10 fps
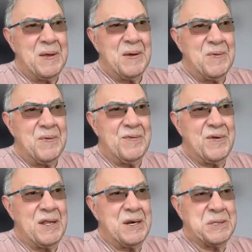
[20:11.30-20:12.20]
we
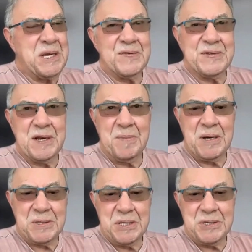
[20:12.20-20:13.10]
find ourselves in a
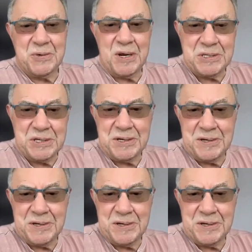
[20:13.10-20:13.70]
better situation.